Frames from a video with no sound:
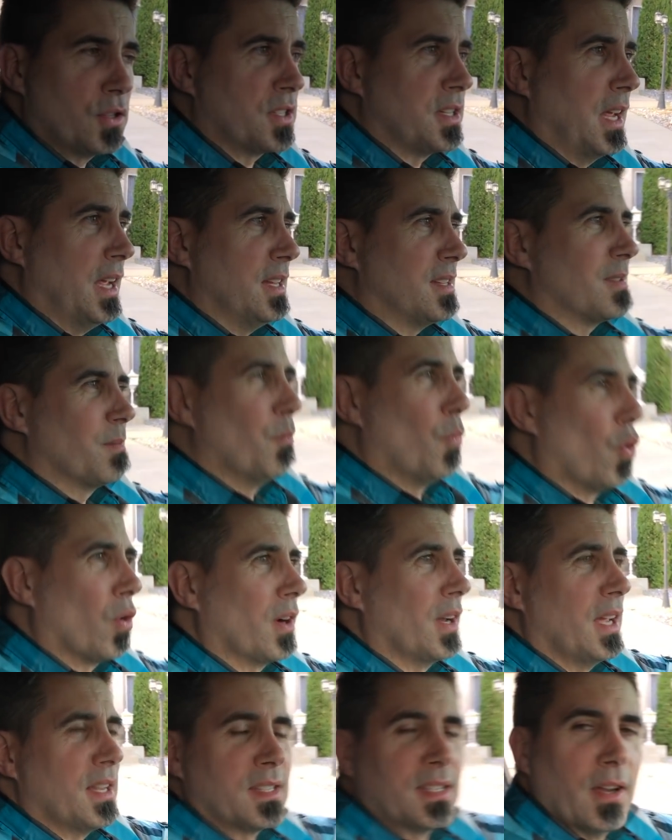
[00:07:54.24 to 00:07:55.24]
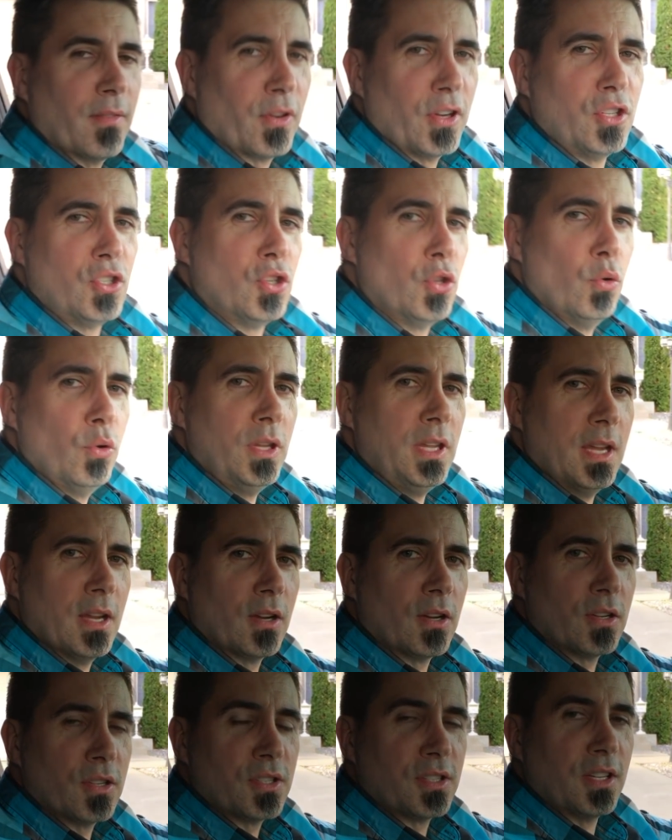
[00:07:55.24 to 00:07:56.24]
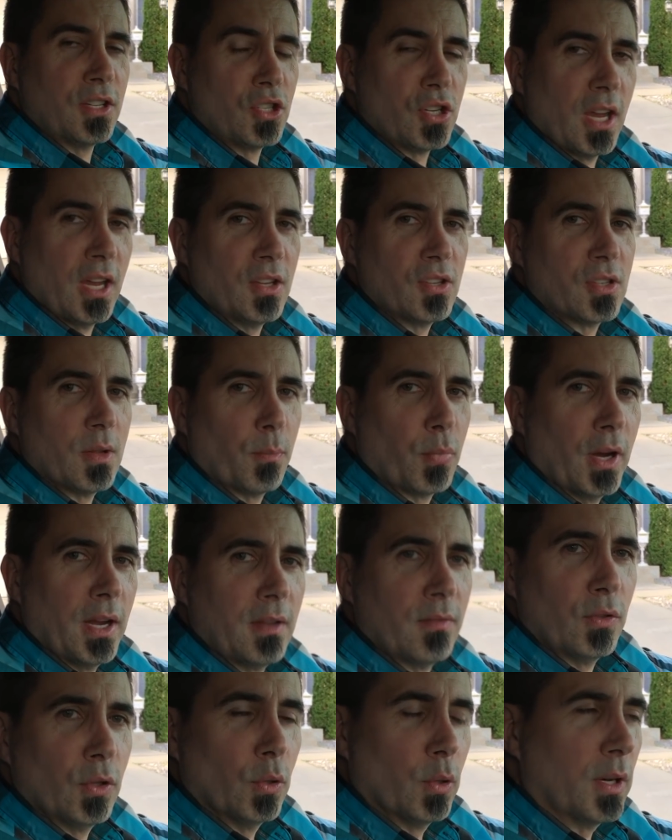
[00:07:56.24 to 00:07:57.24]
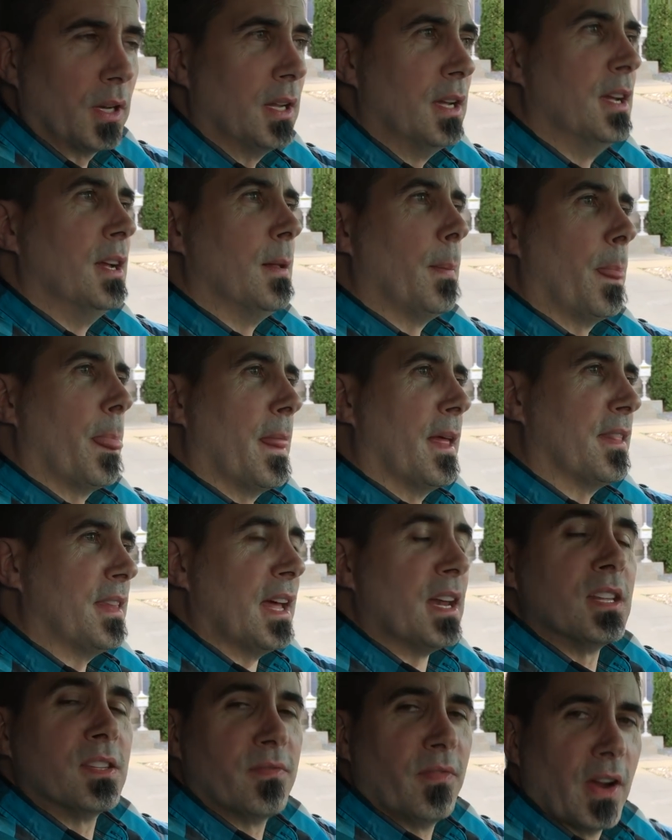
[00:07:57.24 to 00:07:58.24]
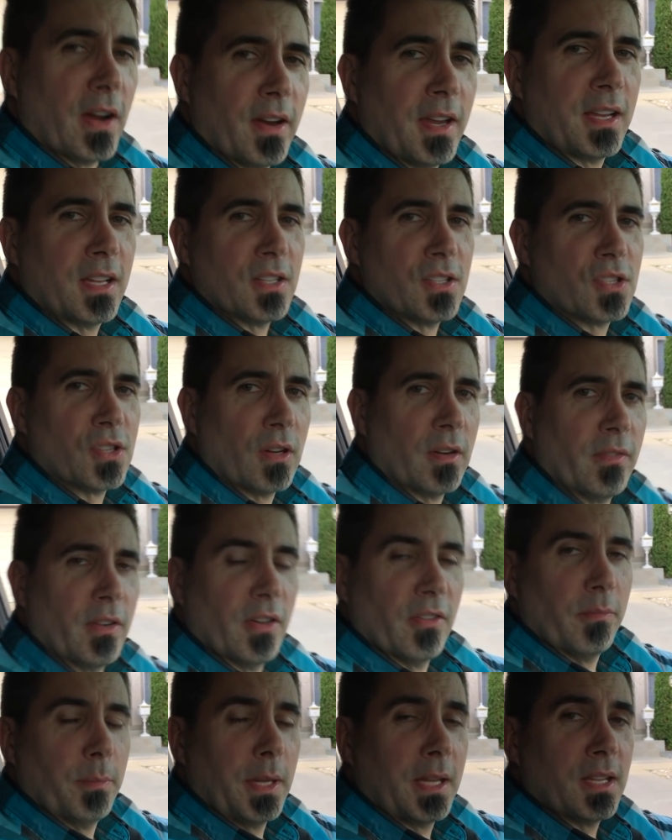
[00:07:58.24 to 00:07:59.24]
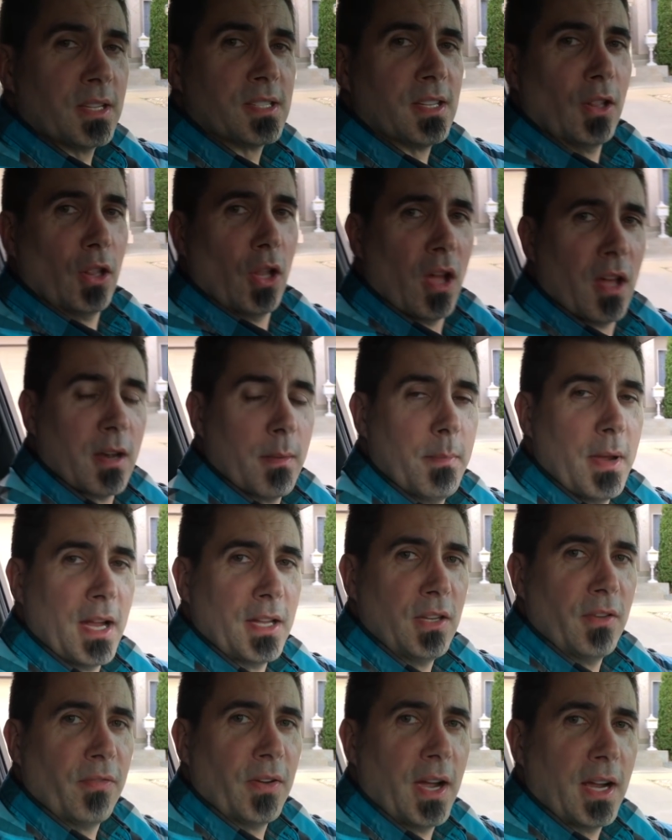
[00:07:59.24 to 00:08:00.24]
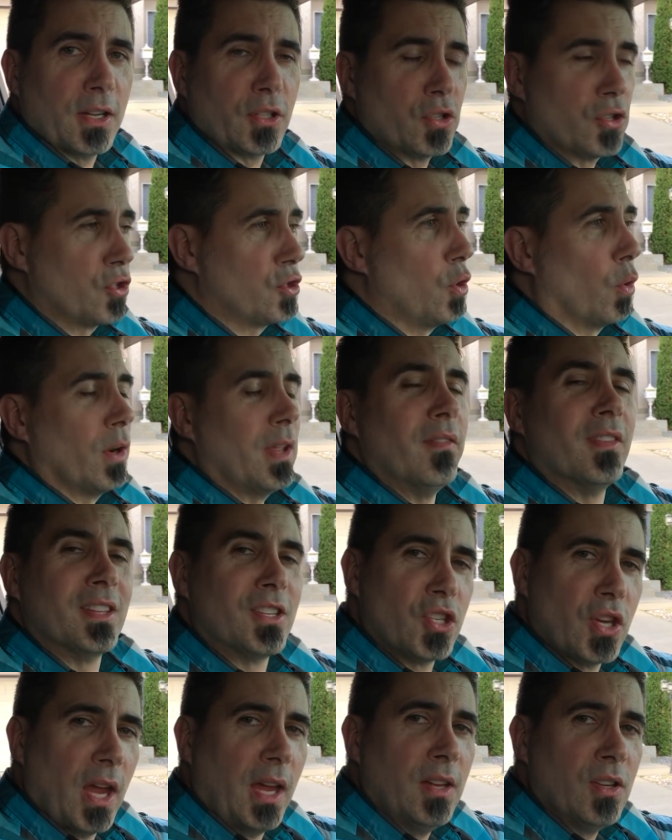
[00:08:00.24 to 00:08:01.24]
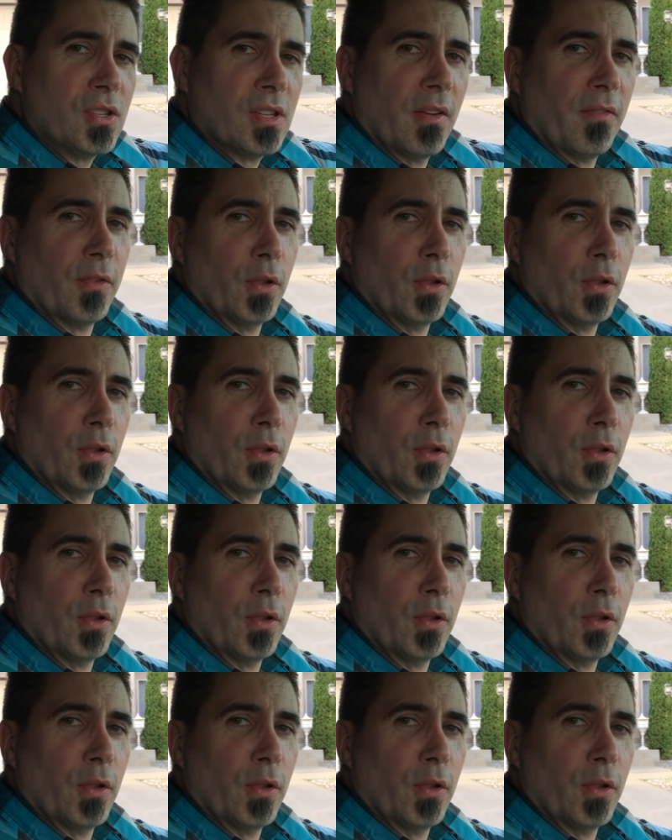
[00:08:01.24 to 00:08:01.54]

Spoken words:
states more or less every 2 years to change the brake fluid. That is very conservative because a lot of manufacturers don't even change the